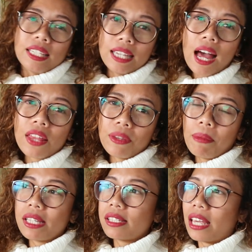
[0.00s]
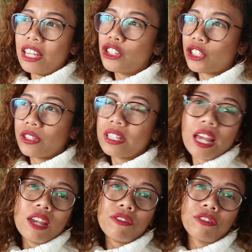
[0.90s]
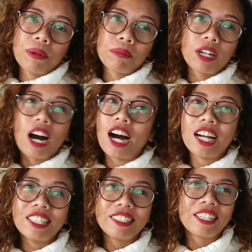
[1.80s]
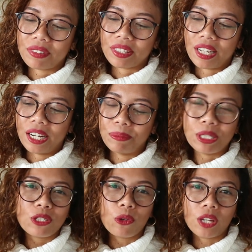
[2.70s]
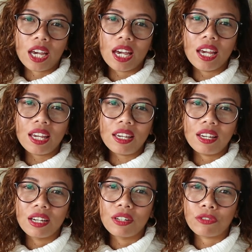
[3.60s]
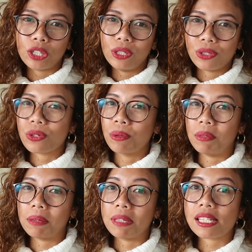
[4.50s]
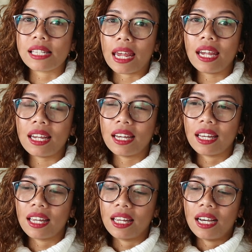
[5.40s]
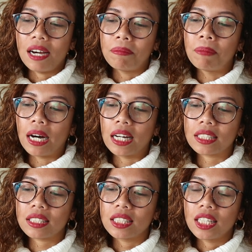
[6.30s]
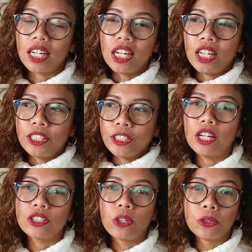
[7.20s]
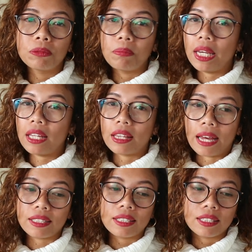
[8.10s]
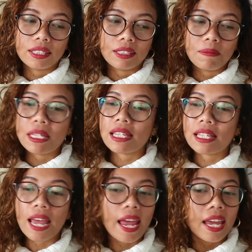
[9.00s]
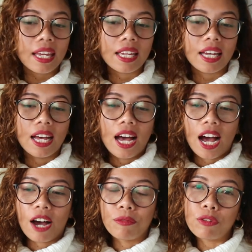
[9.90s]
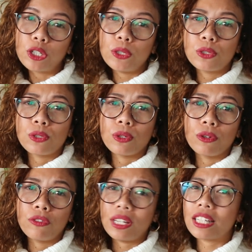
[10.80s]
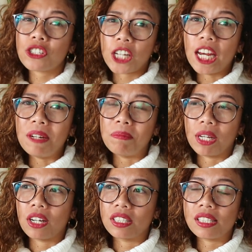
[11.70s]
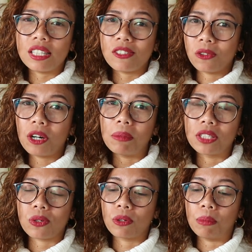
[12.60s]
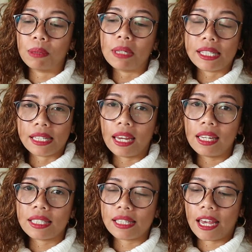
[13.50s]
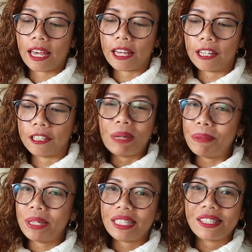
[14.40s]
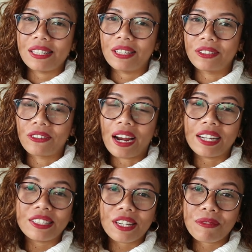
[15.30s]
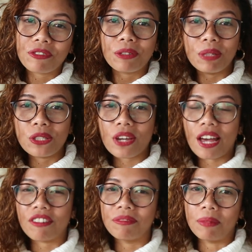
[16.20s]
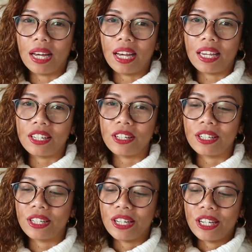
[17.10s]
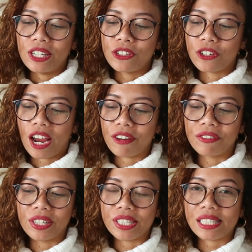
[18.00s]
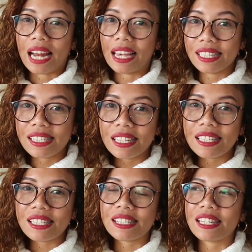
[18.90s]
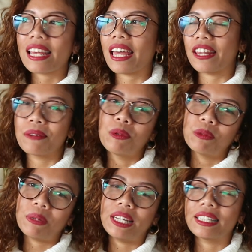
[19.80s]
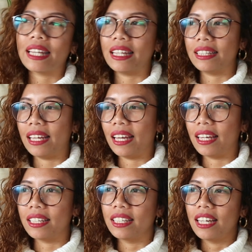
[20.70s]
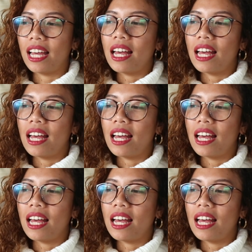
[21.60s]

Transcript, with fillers: yeah the message today from god um, it's okay for you to commit mistake but don't make that mistake um, for you to feel ashamed because it's normal to commit mistakes and maybe it's not the right time for me to have my driver's license at the moment and then